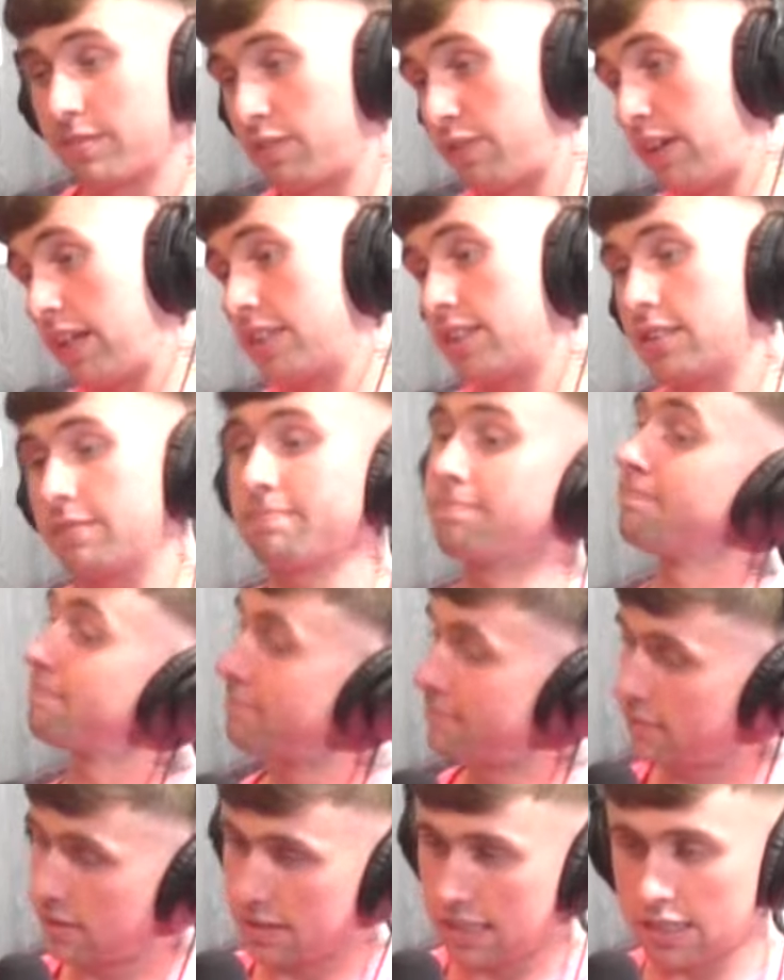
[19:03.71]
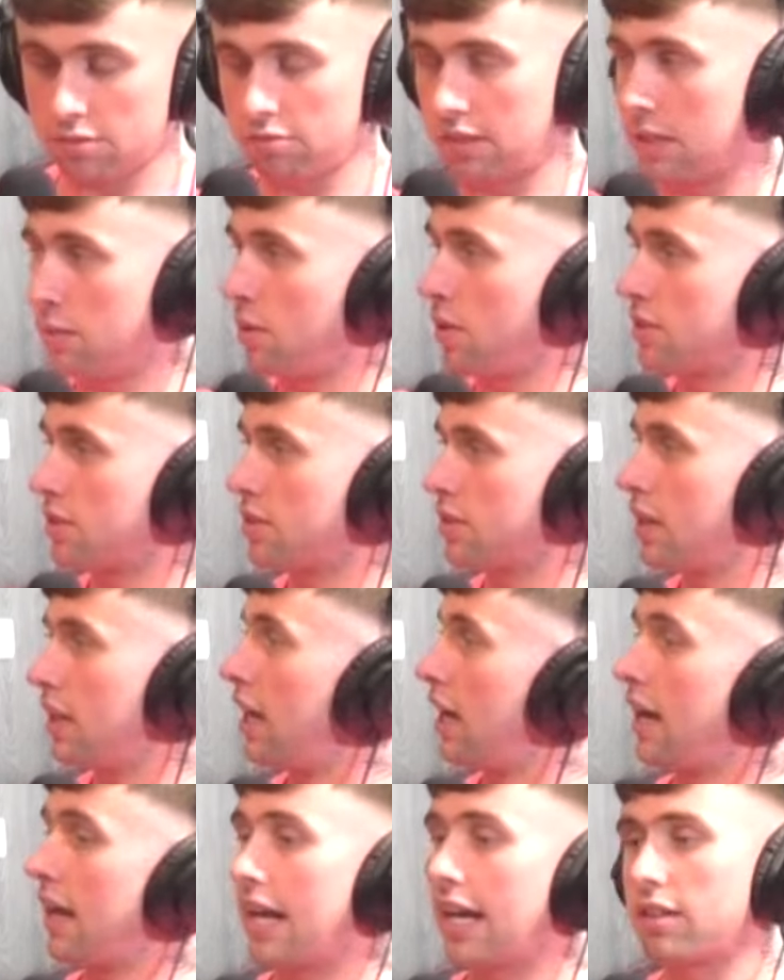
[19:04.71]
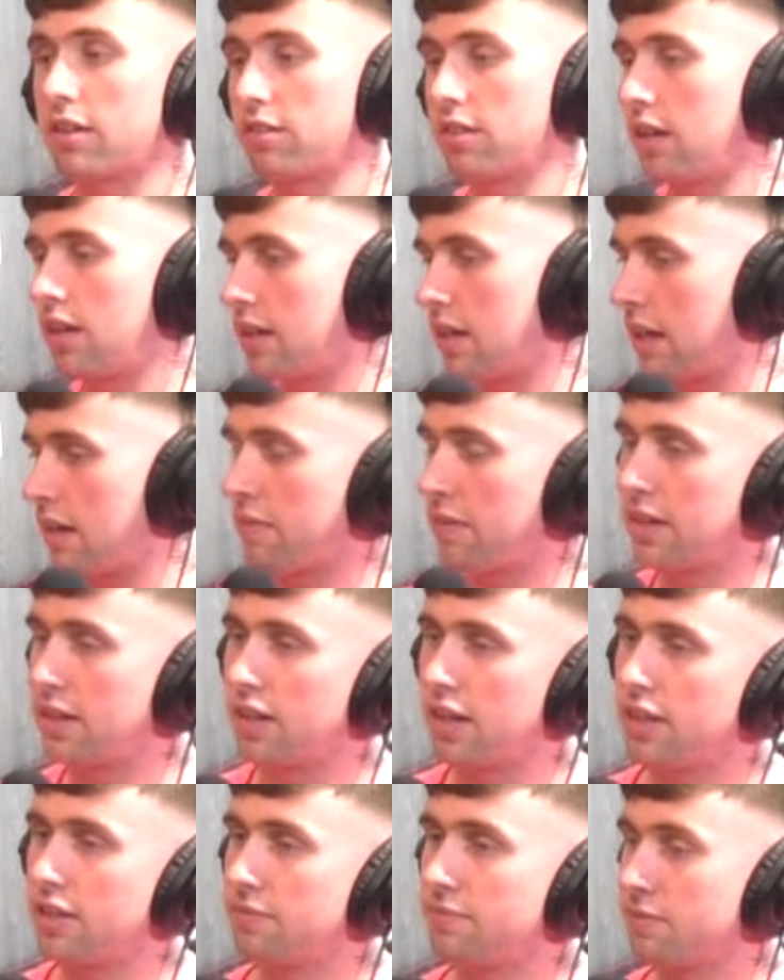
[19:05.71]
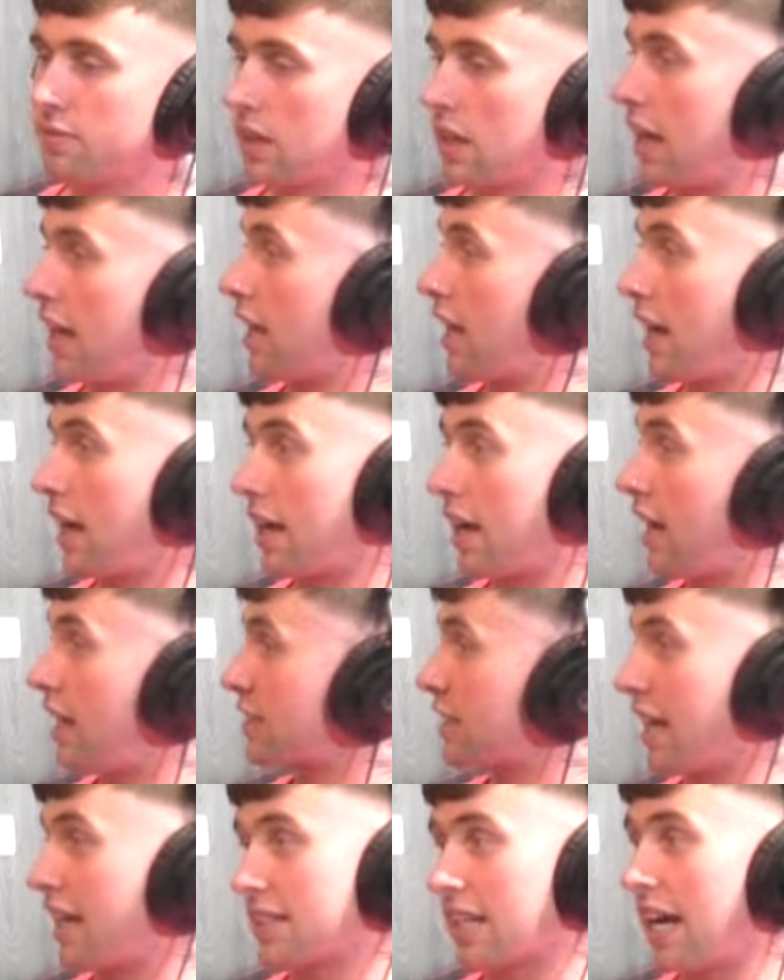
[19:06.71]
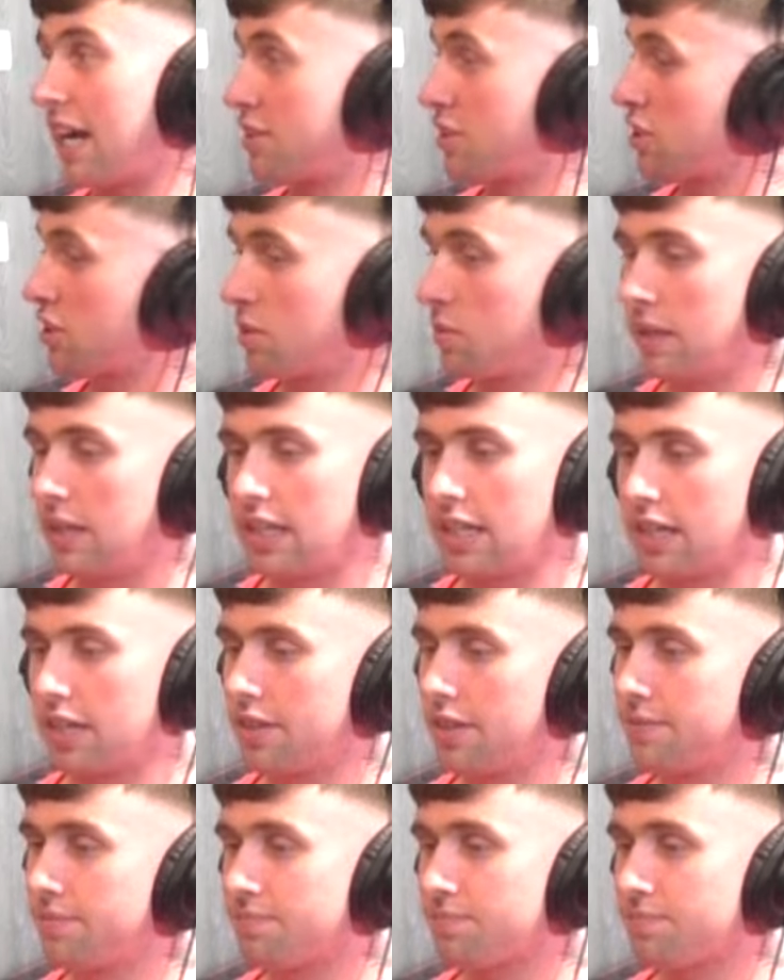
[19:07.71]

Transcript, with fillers: finish it, let's rewatch it. And I done that every night. Turn it over. As, as, as just a wee kid.